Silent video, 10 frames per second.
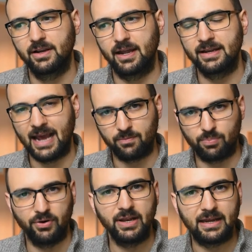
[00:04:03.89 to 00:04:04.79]
can get
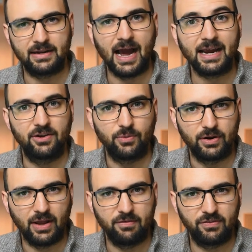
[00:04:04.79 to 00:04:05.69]
pretty
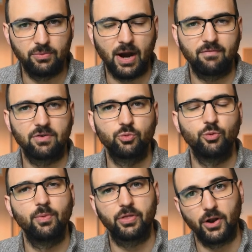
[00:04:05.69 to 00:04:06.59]
inaccurate if you have a
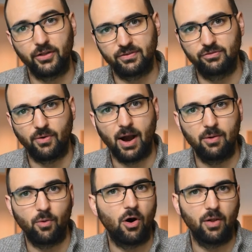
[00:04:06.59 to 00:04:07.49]
room with lots of
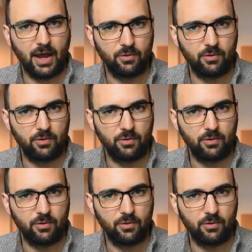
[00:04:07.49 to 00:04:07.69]
drywall